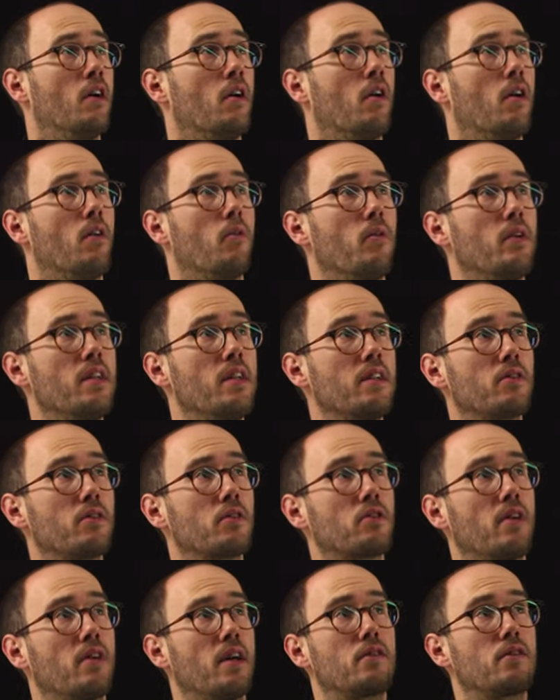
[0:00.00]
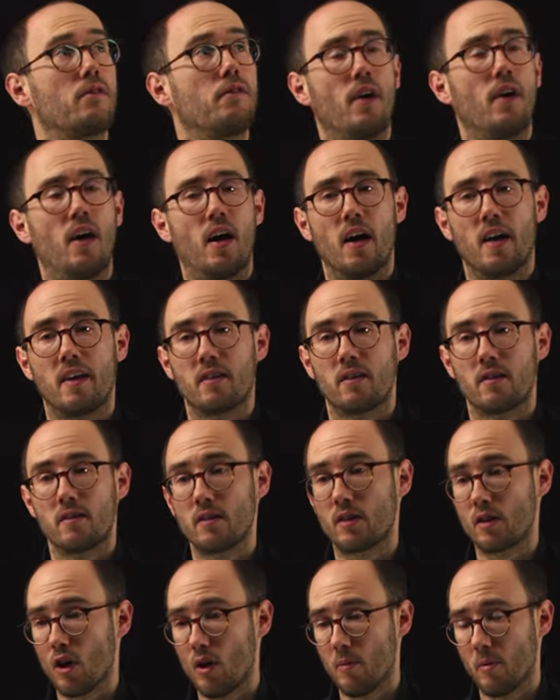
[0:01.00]
We need to try to find the
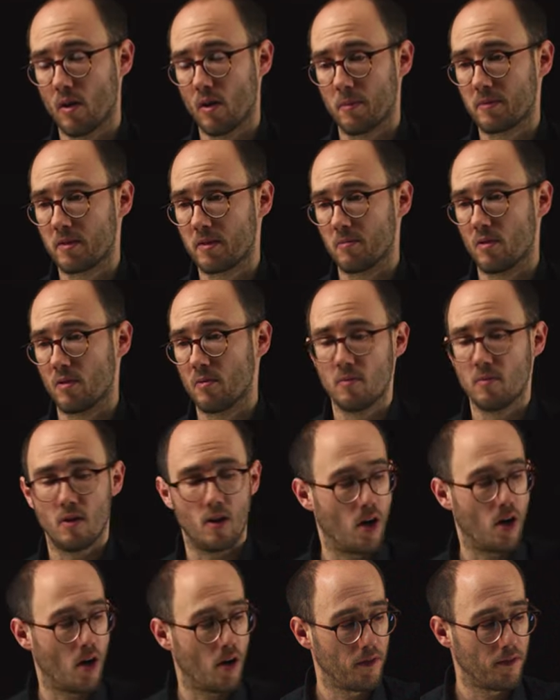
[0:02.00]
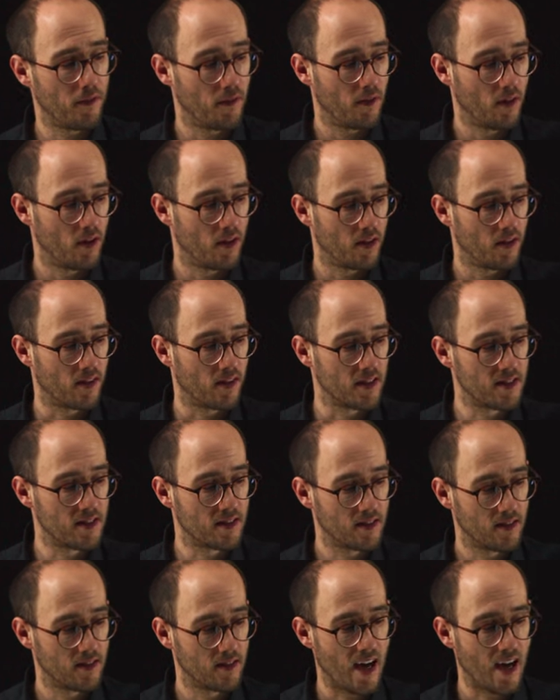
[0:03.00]
global optimum of
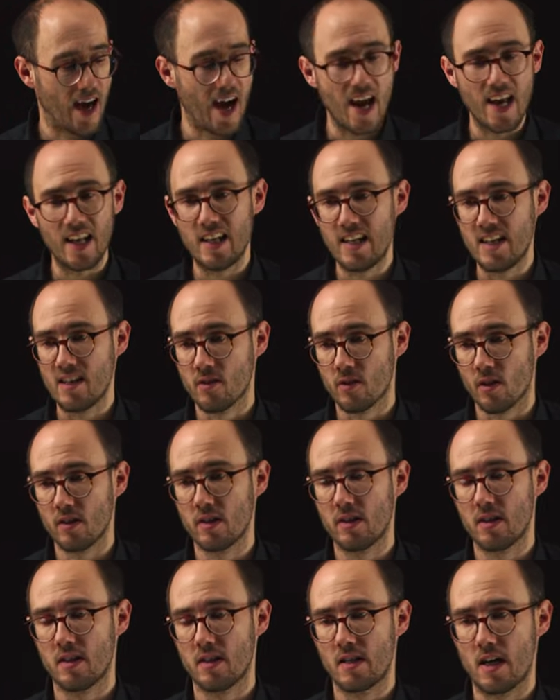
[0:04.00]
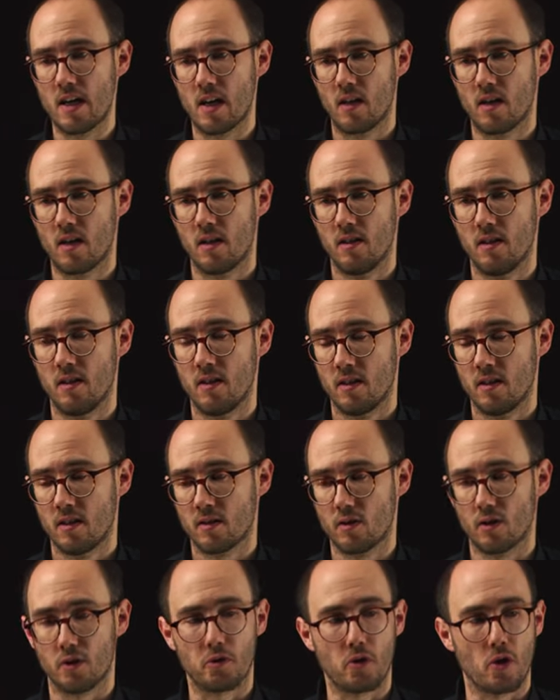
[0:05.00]
this highly nonlinear
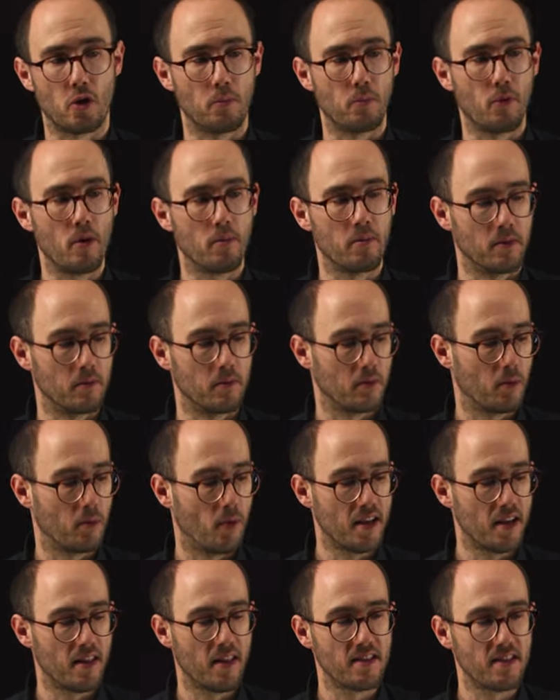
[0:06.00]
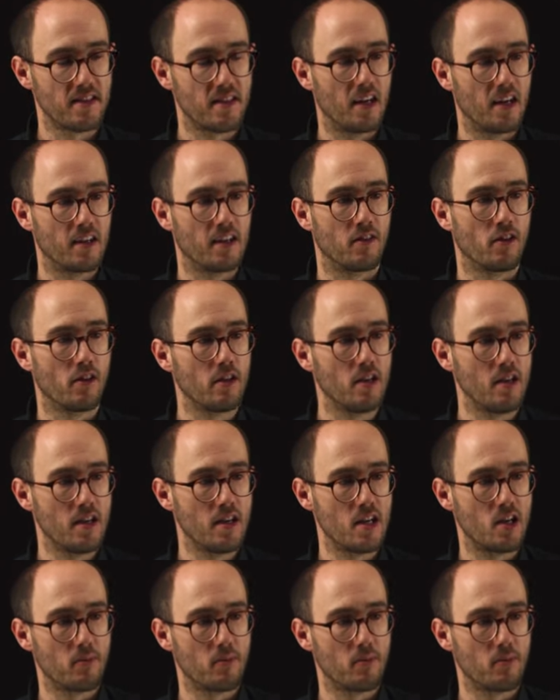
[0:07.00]
control problem. Why that's highly nonlinear?